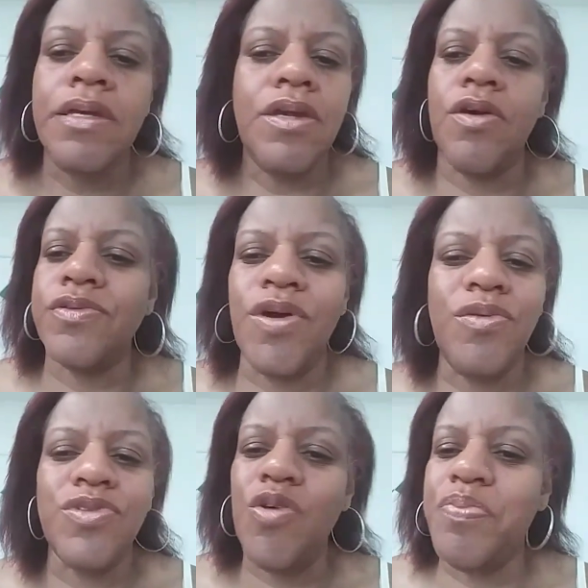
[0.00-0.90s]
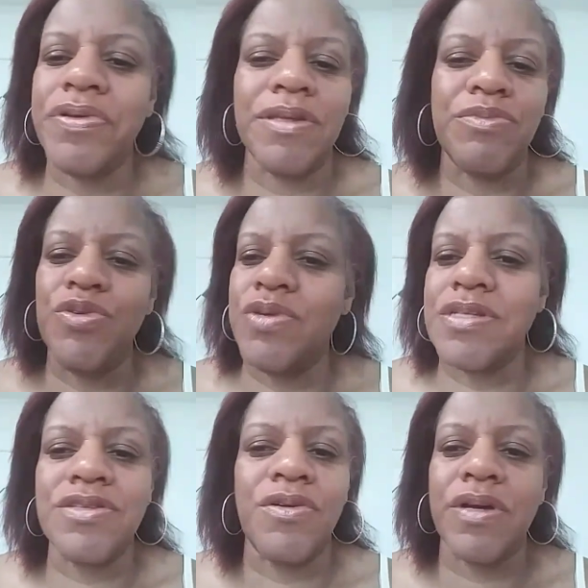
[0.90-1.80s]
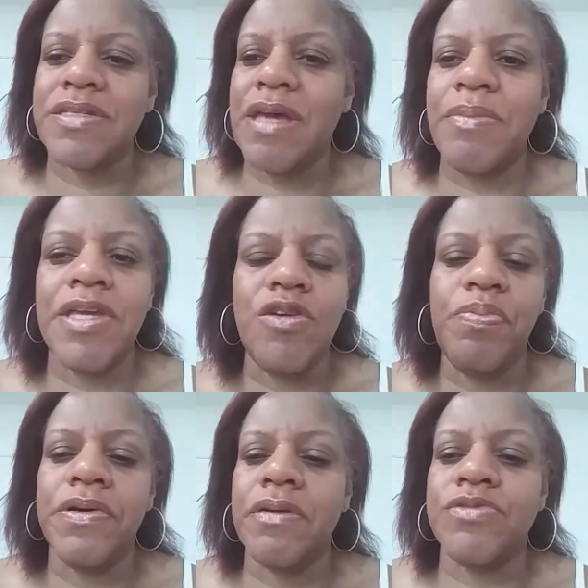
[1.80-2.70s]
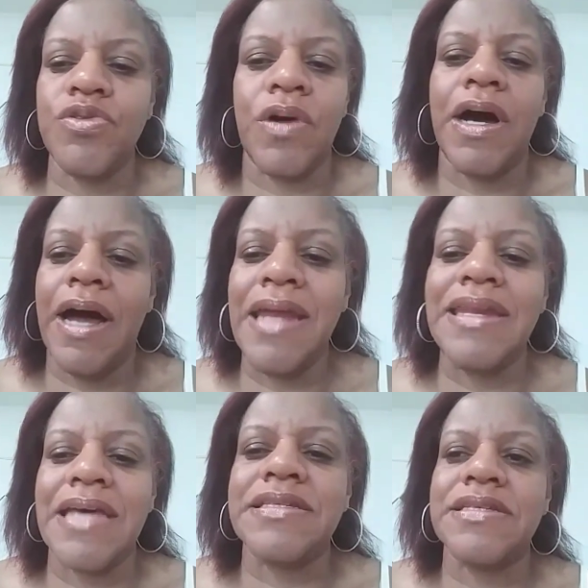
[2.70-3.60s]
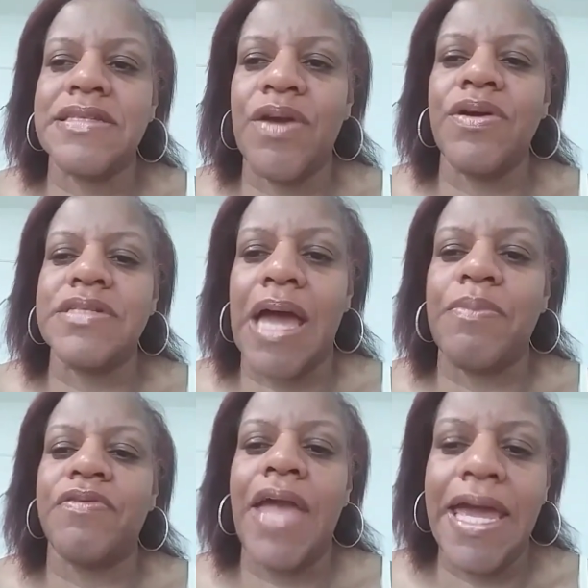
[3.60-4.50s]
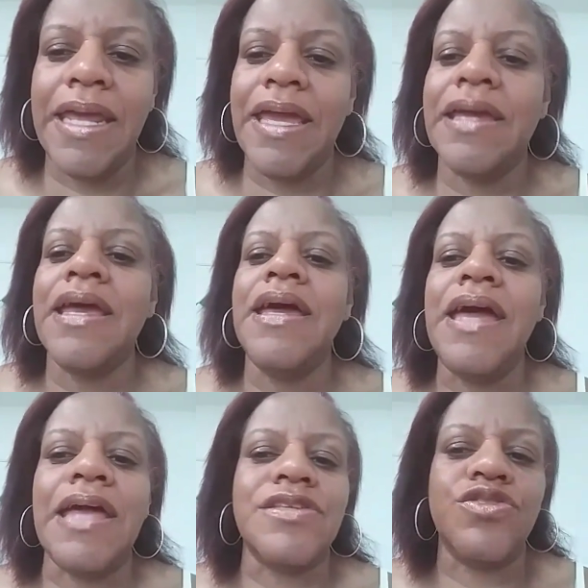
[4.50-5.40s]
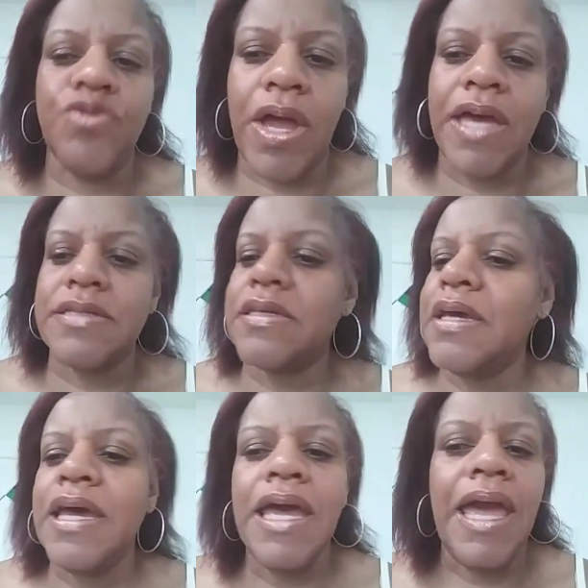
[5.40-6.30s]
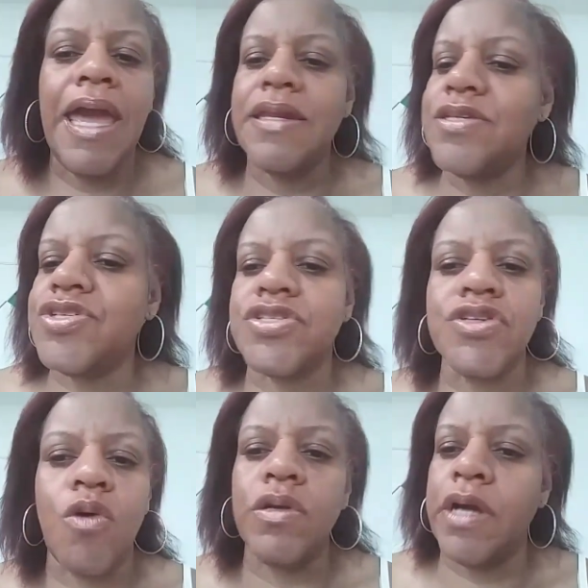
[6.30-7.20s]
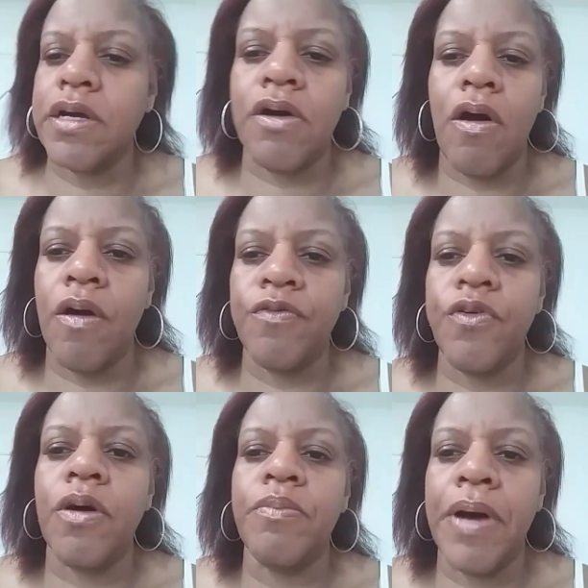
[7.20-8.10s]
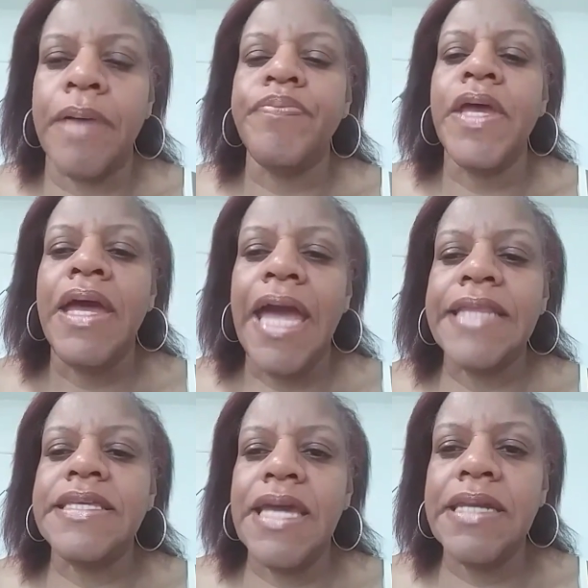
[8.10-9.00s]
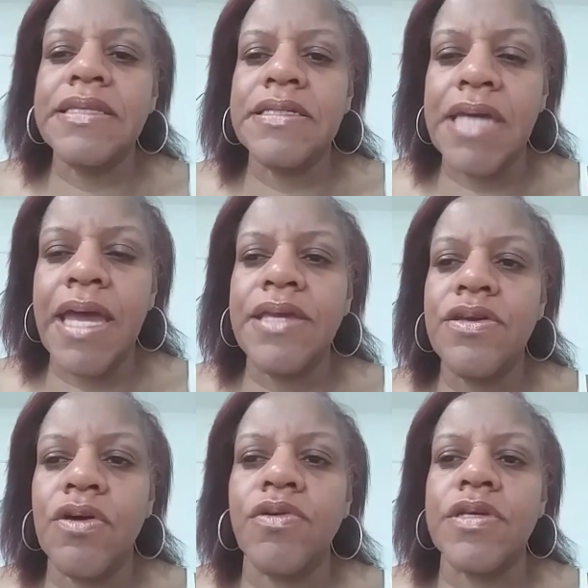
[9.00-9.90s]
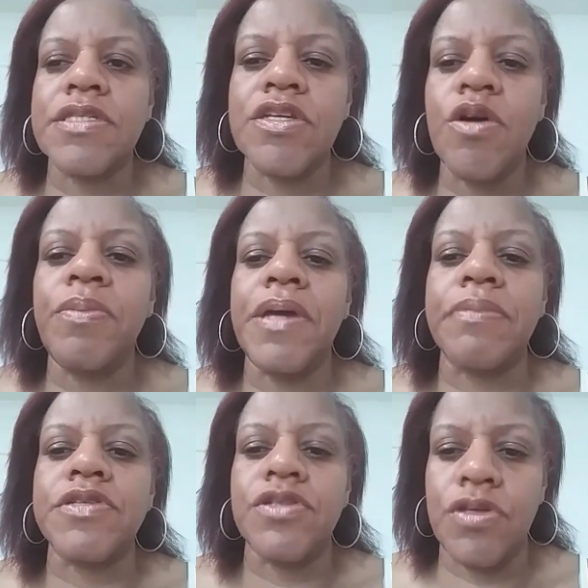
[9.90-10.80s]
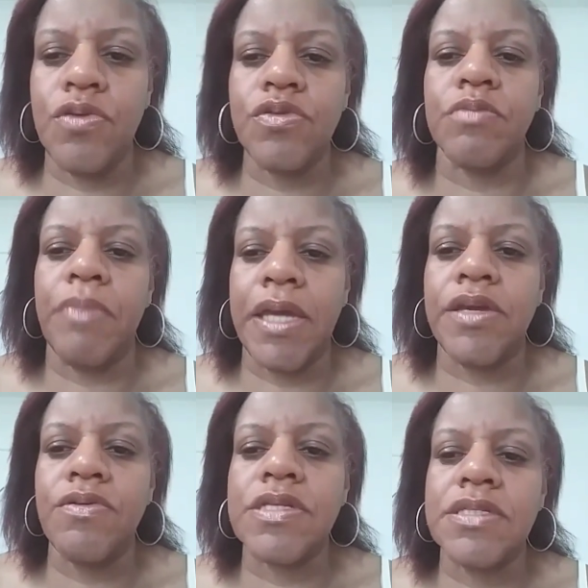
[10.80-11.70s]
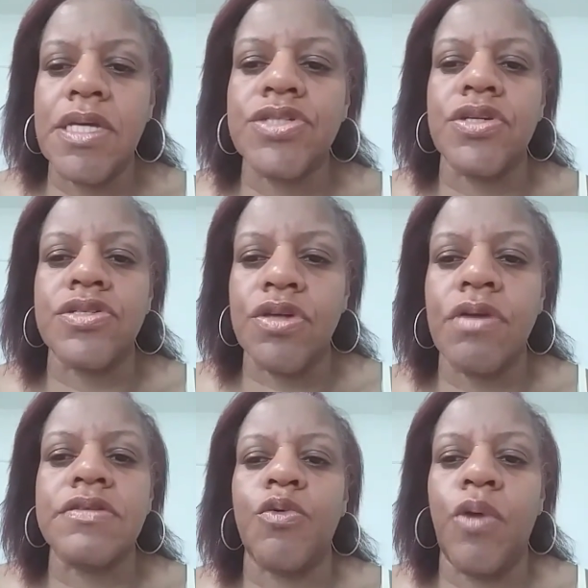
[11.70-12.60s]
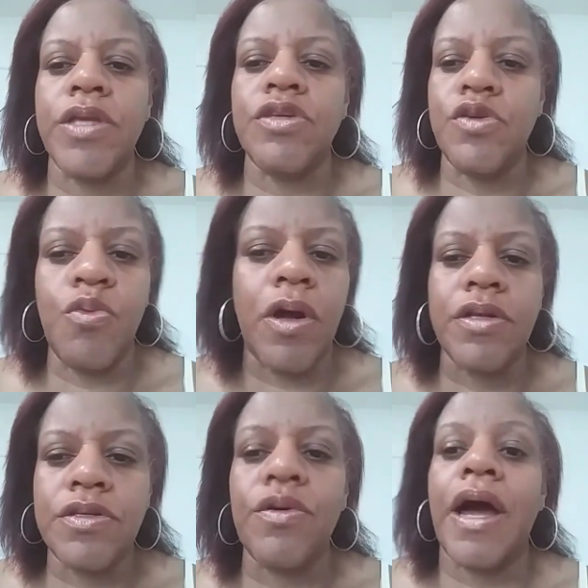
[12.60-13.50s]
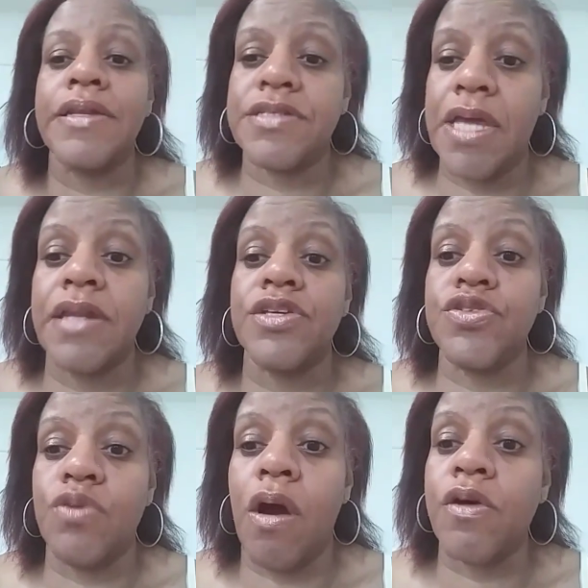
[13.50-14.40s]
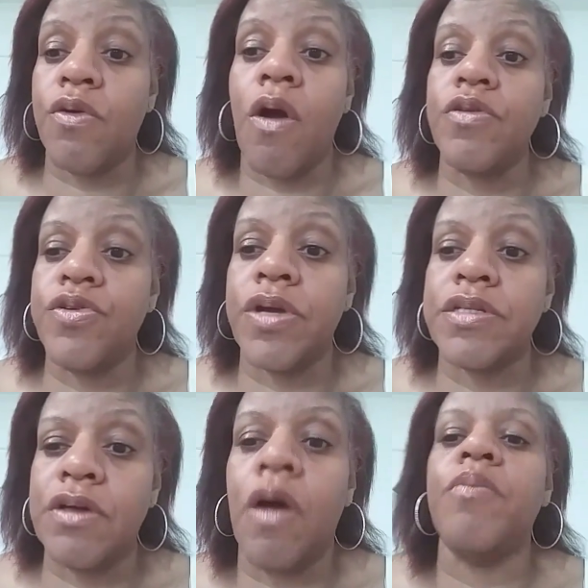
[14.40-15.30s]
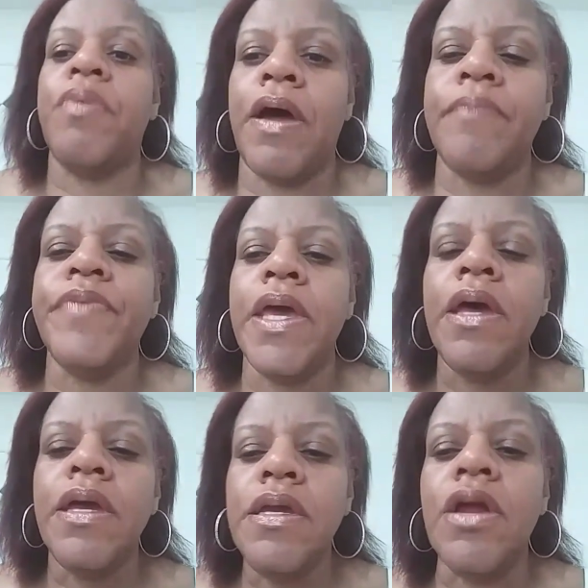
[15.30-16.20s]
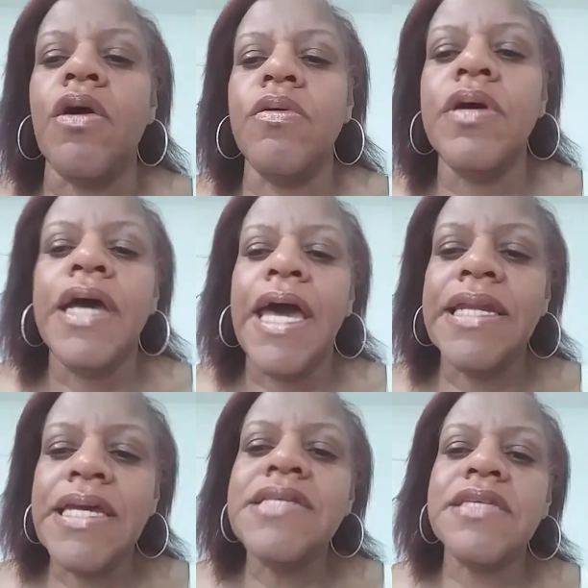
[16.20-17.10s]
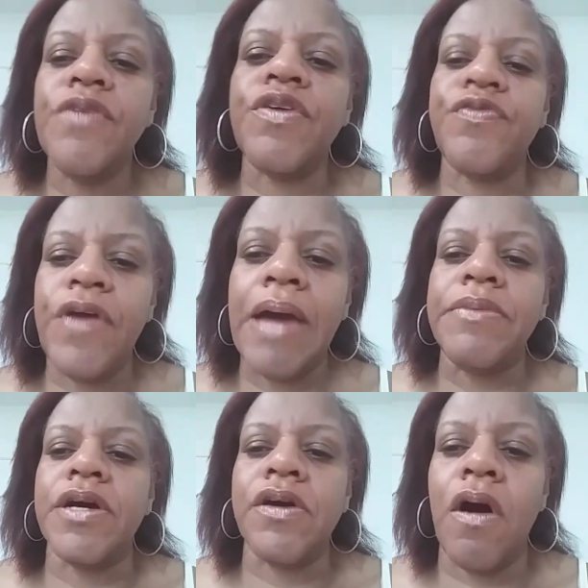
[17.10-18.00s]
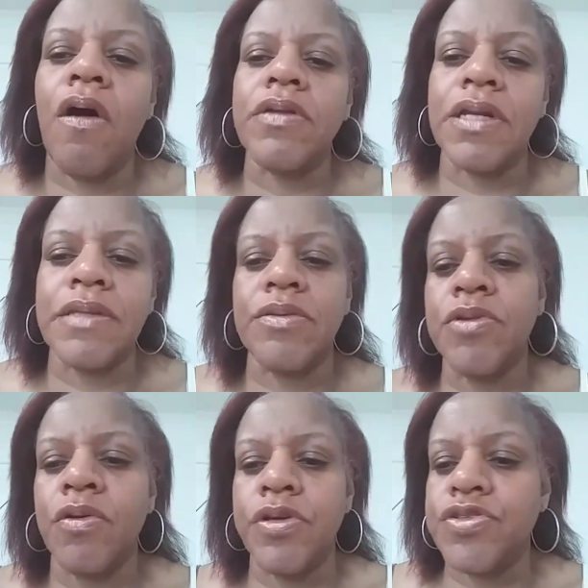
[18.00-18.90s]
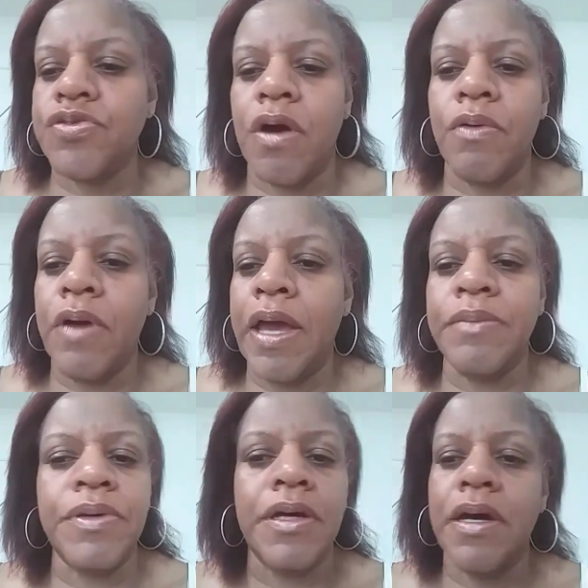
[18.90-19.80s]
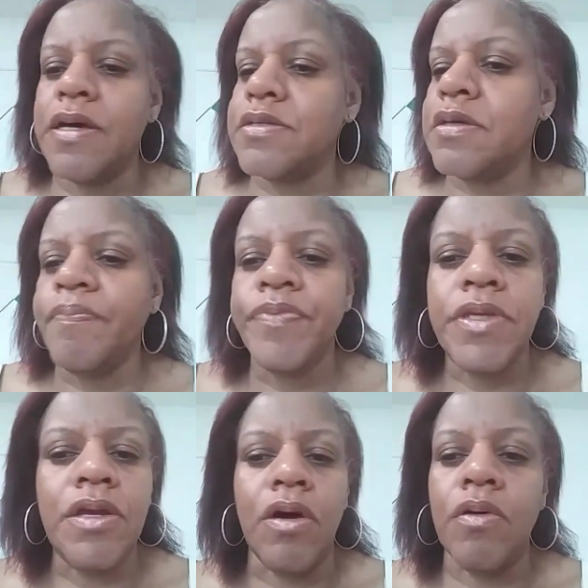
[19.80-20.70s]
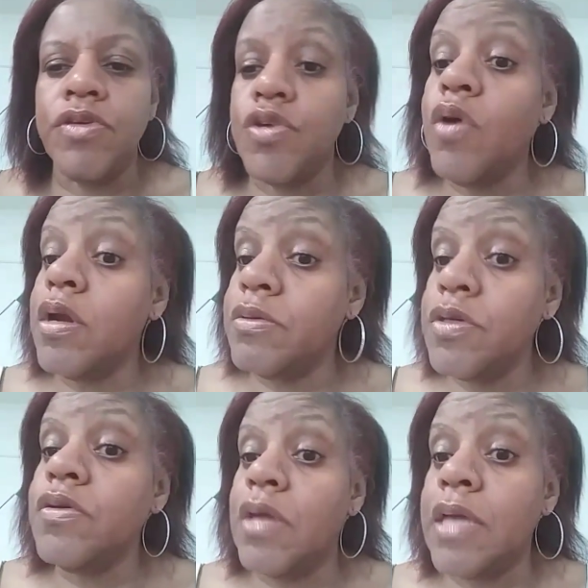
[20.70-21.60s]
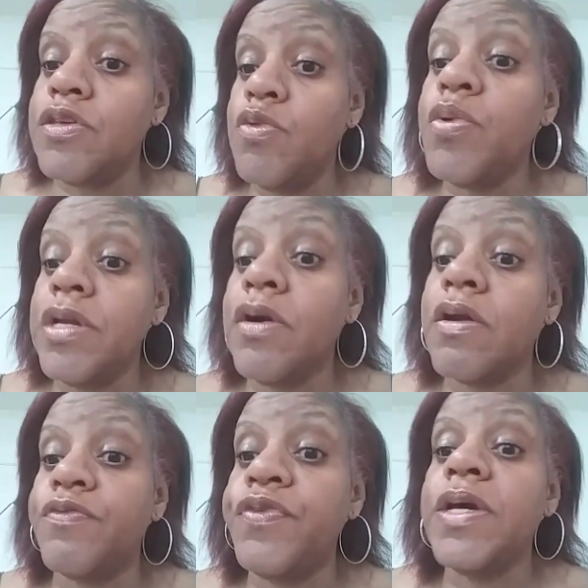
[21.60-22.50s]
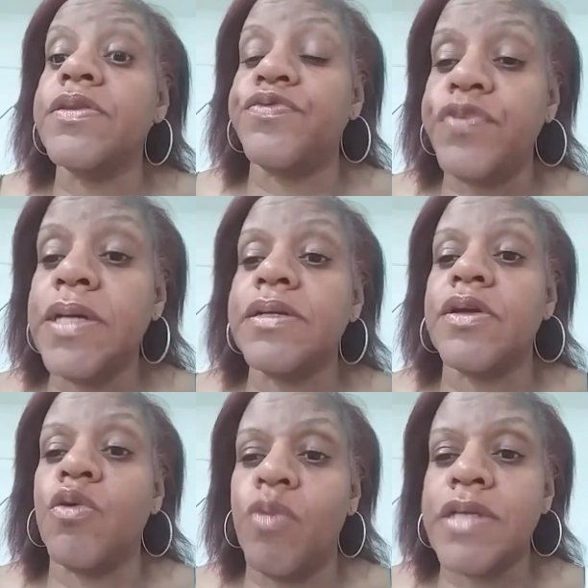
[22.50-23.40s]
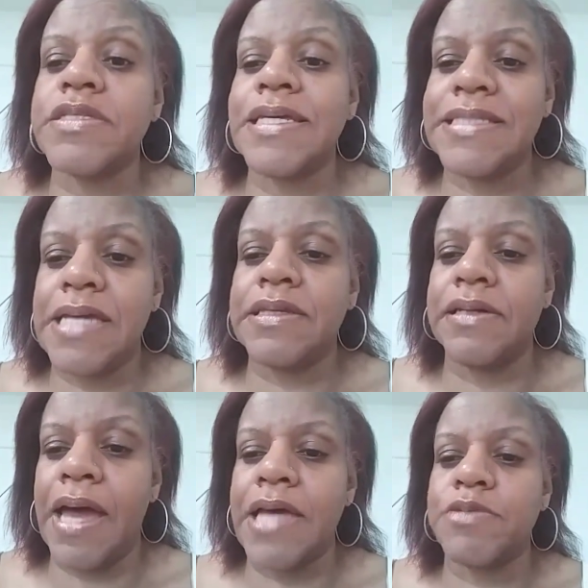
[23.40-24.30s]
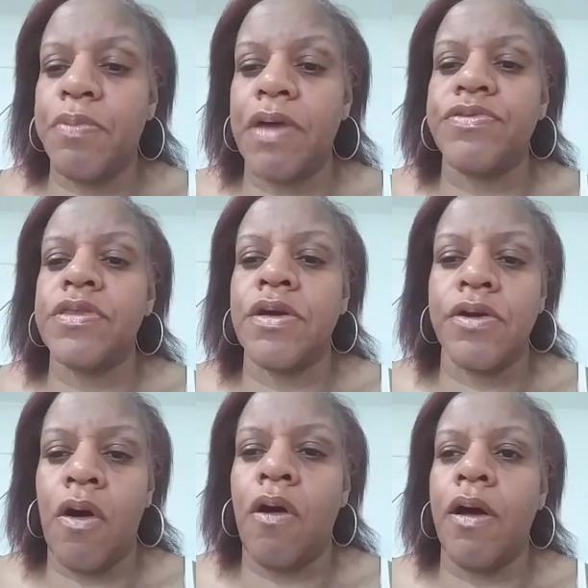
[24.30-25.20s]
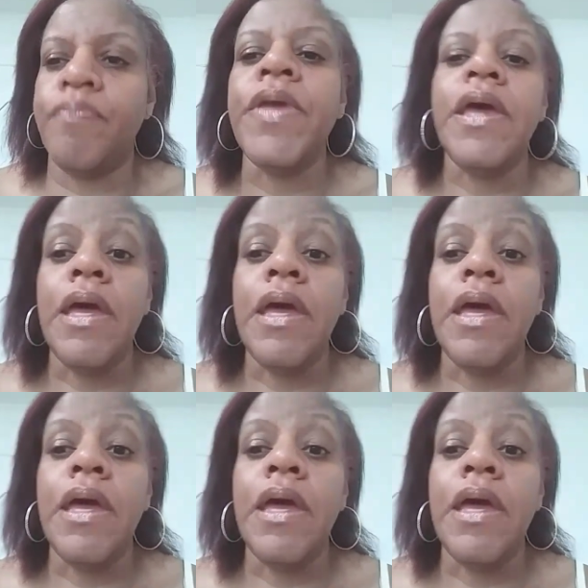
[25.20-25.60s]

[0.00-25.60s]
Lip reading: You know, don't put them through this, though, because, I mean, you put them through an unnecessary type of headache and stress, and it's just totally uncalled for. But at the end of the day, you know, it'll still be up to you to make your decision in terms of what you want to do. I understand that you are grown, you're an adult, but, you know, at least give your family a call to let them know that you are right, because, you know, you're really going to feel the feeling, though, once they take their last breath and they're gone.